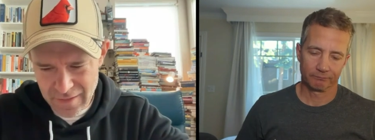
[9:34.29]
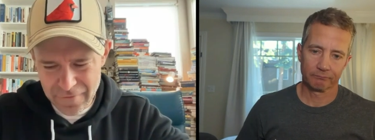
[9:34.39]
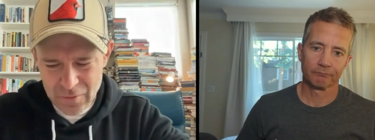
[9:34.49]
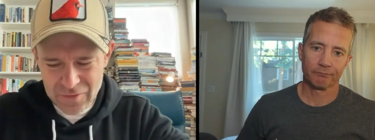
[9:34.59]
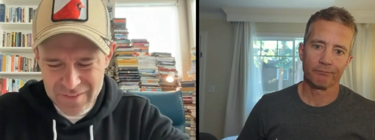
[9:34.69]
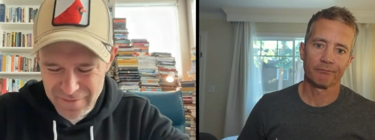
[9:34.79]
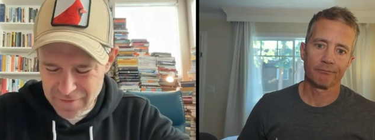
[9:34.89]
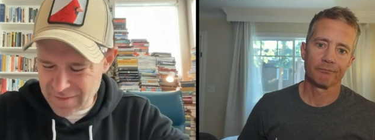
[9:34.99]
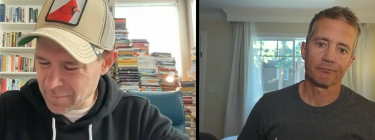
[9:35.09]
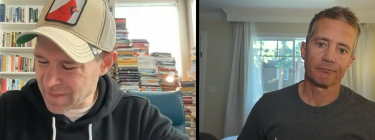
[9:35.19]
Speaker 1: Feels
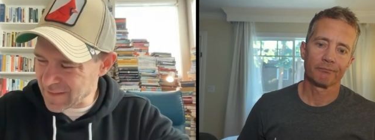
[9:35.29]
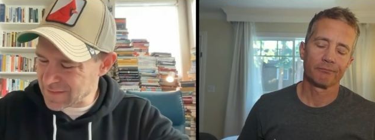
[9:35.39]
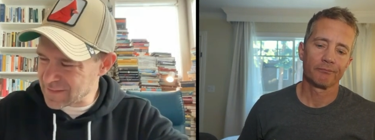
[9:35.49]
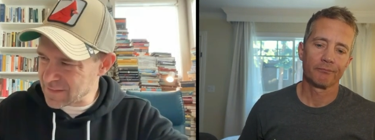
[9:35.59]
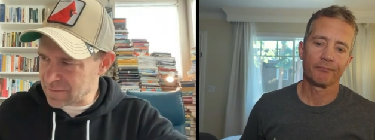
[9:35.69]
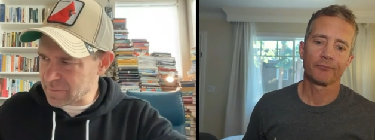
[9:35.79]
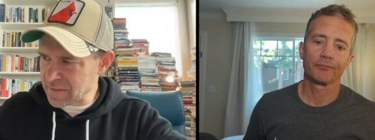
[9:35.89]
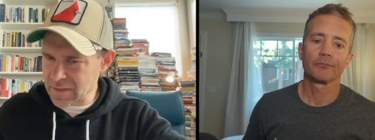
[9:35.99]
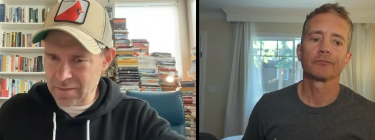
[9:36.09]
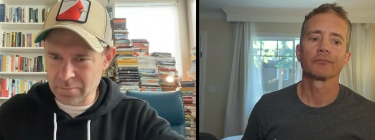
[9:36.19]
different to me than Sea
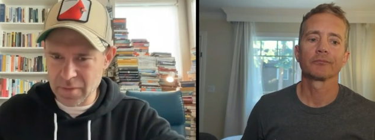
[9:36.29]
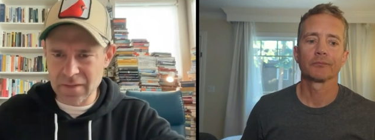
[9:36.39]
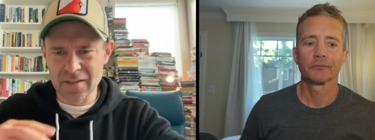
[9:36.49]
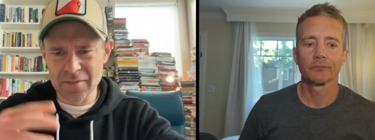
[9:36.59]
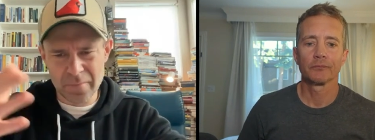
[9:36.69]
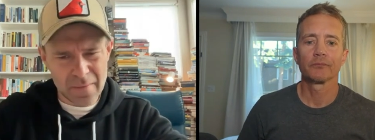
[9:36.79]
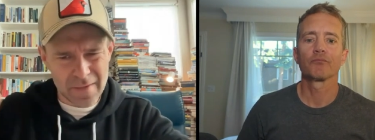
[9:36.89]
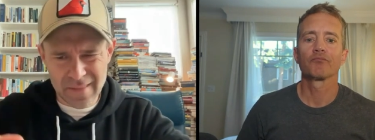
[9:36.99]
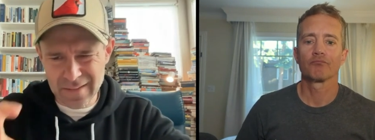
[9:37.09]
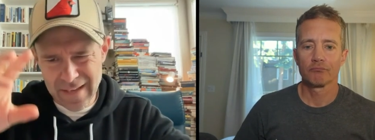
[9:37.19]
Limited because
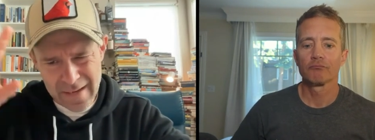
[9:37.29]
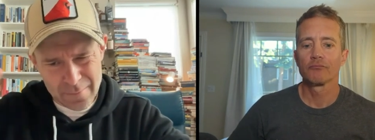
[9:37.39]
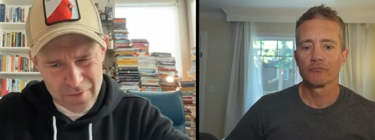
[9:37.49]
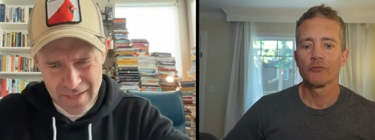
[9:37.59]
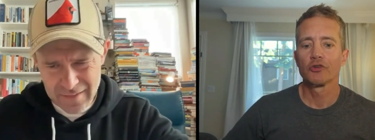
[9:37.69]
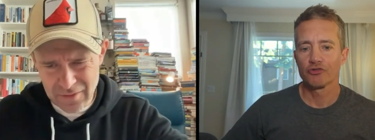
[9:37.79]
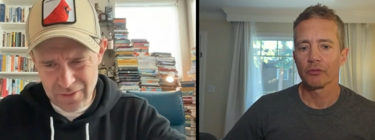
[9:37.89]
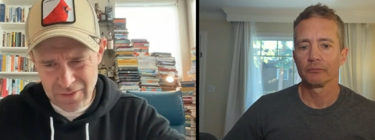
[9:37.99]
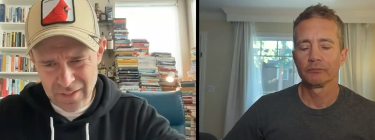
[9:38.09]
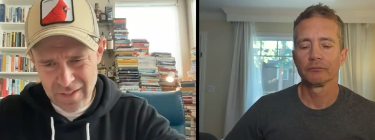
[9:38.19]
maybe the game
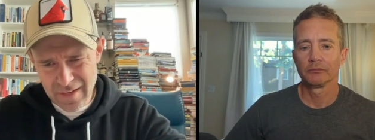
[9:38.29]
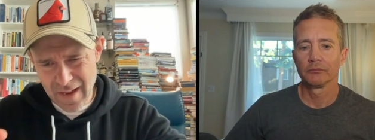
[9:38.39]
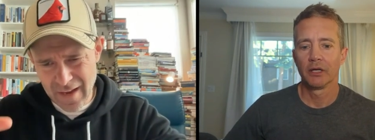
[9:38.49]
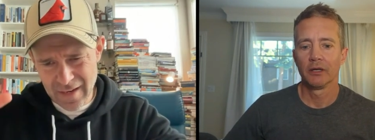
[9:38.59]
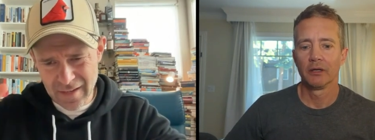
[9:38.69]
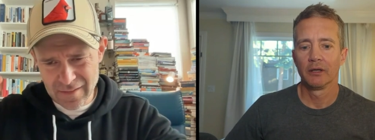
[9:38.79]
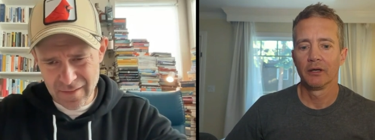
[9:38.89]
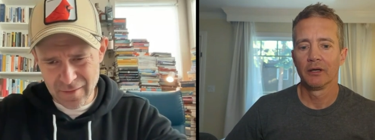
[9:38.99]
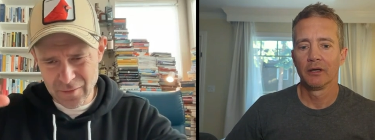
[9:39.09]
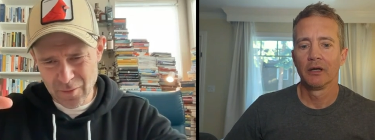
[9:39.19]
sector and
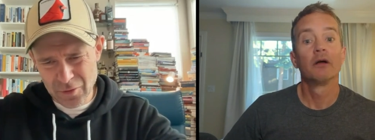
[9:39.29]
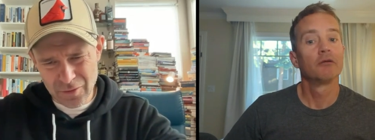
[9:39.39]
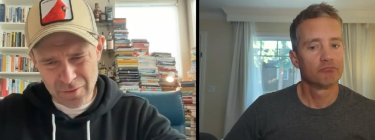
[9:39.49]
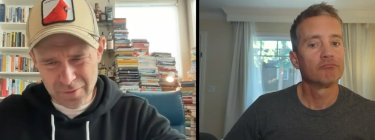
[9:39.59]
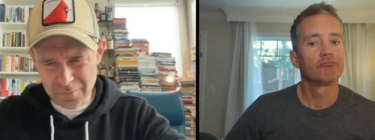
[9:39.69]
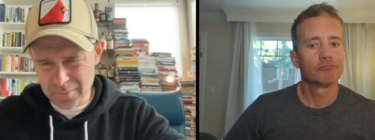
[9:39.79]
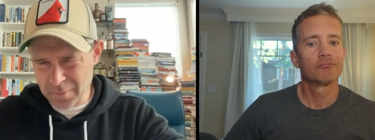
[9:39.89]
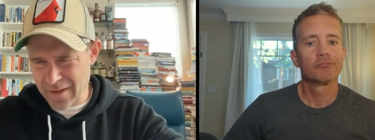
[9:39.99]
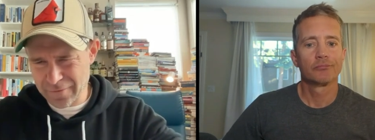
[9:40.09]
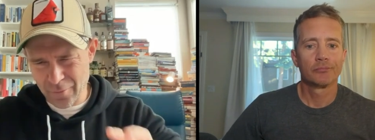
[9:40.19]
the social
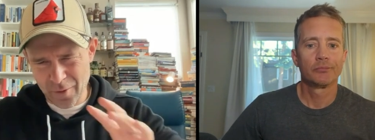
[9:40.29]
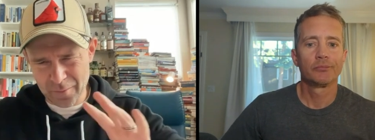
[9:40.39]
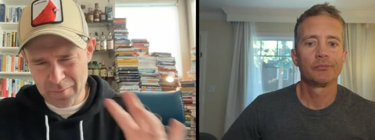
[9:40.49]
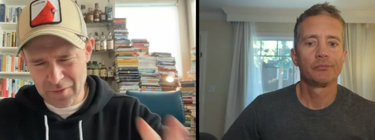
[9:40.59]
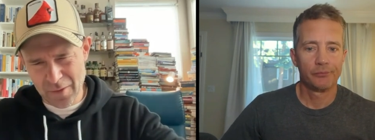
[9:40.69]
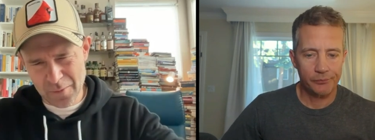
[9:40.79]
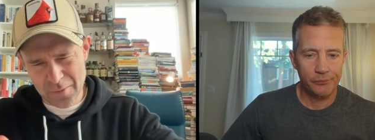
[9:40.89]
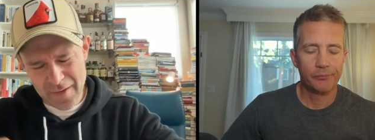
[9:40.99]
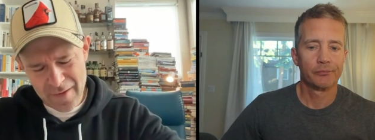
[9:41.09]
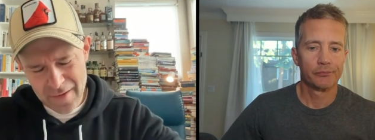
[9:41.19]
platform.
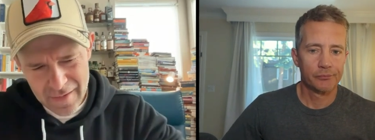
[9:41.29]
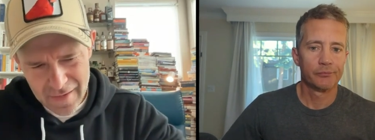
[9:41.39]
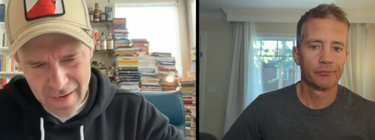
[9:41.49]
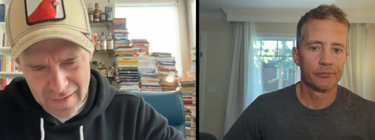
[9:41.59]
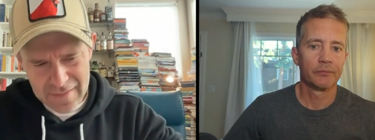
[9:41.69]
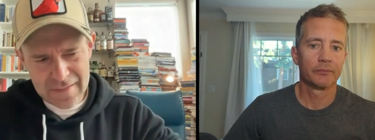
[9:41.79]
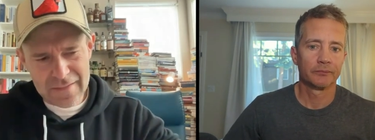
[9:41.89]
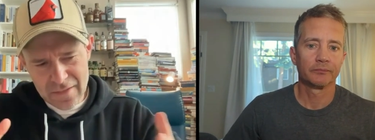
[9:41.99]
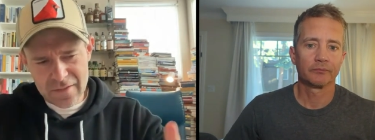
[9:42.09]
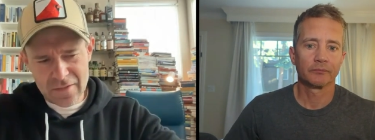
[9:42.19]
So
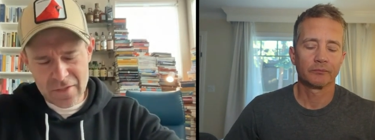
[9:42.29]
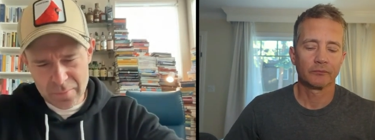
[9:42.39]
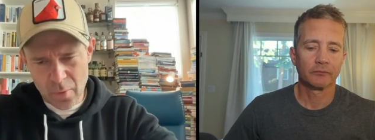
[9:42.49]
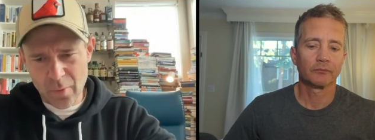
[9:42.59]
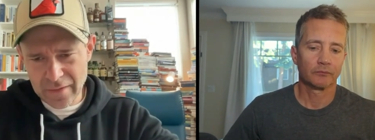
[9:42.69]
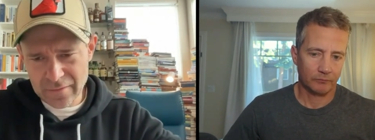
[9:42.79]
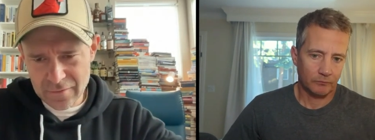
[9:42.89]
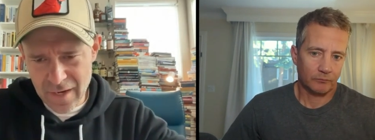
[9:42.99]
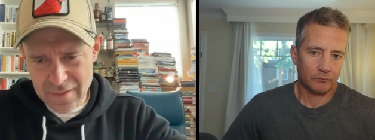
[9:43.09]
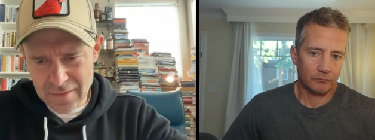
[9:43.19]
good point,
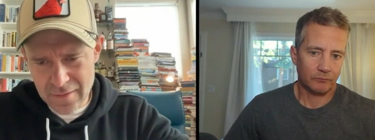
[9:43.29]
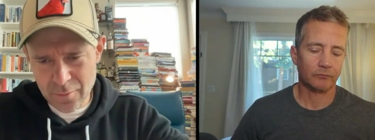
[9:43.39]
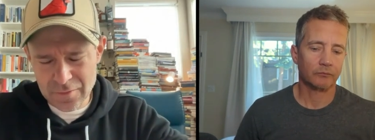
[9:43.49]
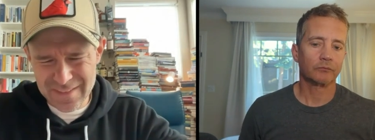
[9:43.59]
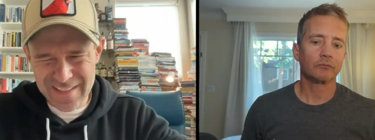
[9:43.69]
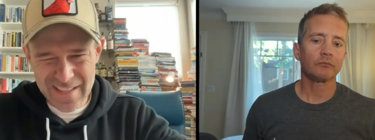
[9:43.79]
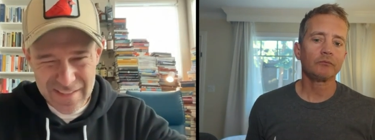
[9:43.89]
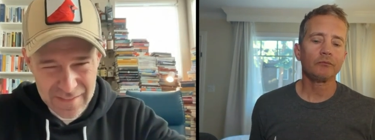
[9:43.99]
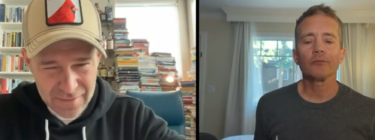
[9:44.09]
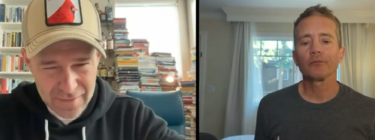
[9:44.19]
right? You don't
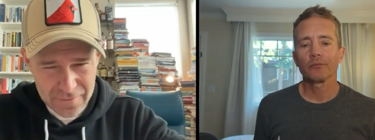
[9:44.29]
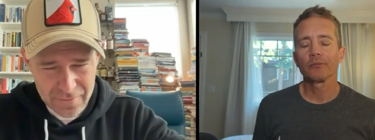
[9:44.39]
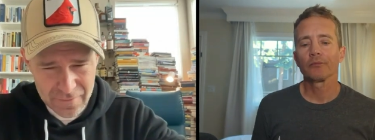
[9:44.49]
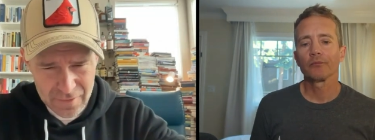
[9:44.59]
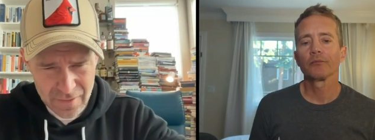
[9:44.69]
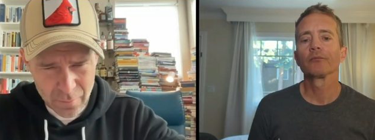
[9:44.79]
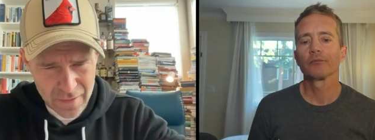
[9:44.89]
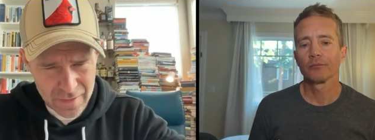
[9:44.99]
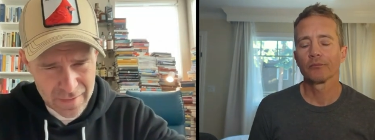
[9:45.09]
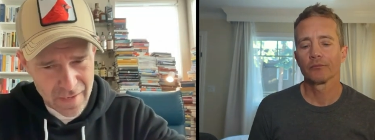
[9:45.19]
need to live
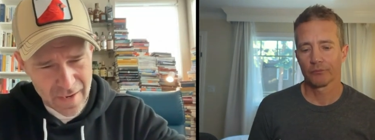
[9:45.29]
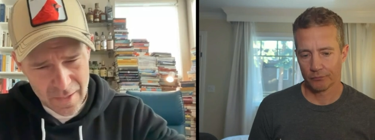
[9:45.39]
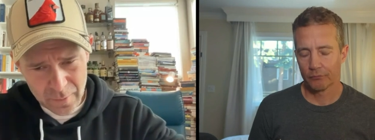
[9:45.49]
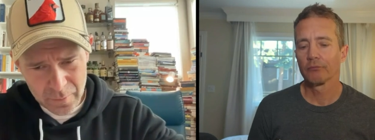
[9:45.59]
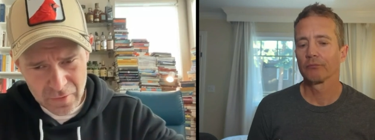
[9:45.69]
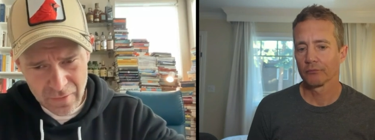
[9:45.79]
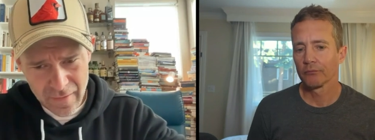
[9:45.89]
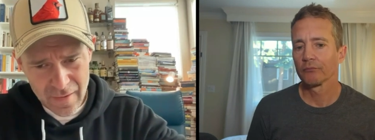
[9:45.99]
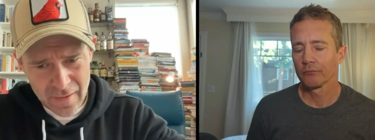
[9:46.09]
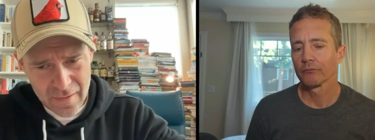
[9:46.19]
somewhere, it helps,
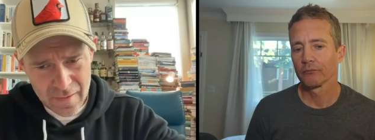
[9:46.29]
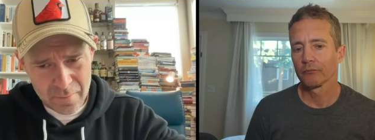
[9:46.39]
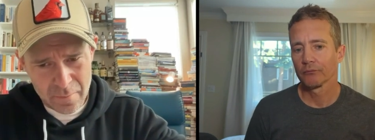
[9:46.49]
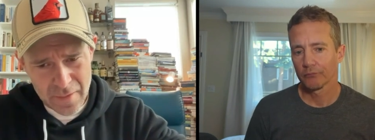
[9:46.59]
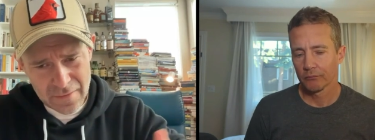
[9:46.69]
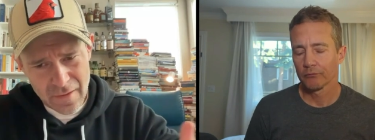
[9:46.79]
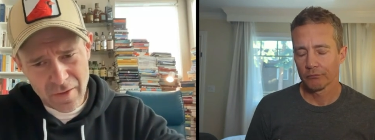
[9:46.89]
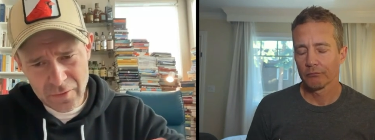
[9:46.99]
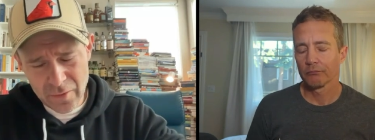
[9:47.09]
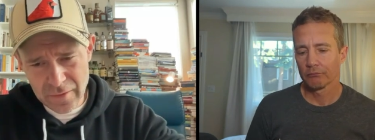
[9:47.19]
but
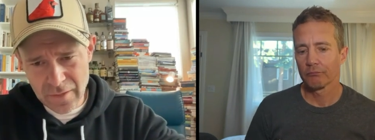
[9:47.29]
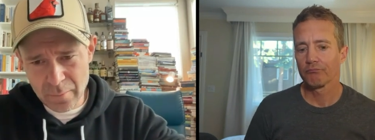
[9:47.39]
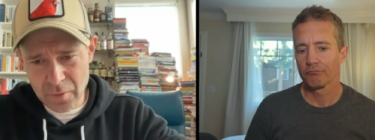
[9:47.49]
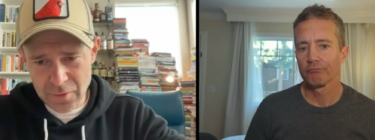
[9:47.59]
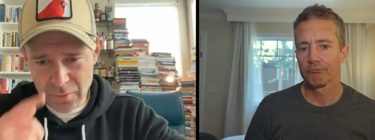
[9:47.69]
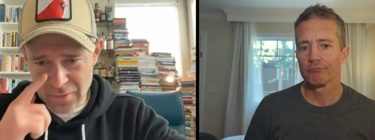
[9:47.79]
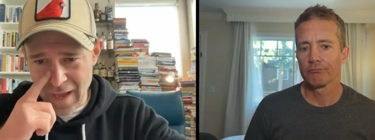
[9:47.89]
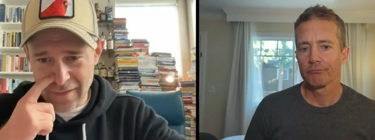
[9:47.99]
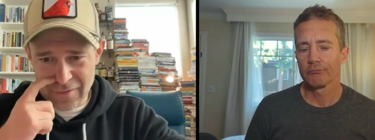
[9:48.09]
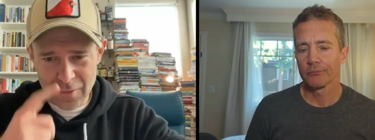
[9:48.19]
also the numbers don't
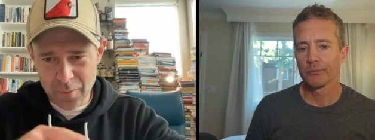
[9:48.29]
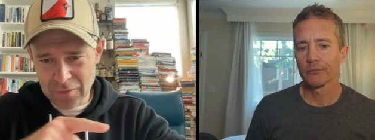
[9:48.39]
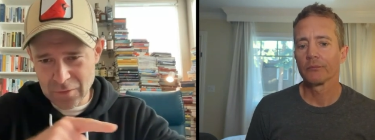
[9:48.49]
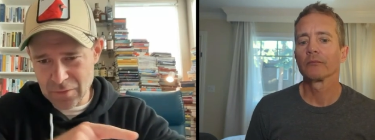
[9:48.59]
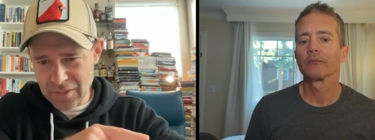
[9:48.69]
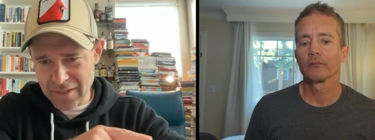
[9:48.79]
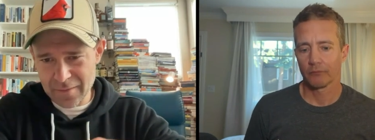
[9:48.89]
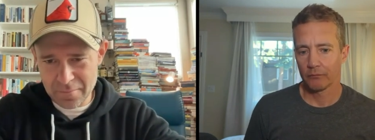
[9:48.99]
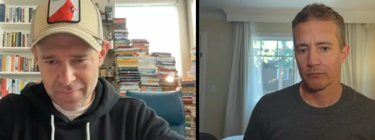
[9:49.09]
lie. So when you look at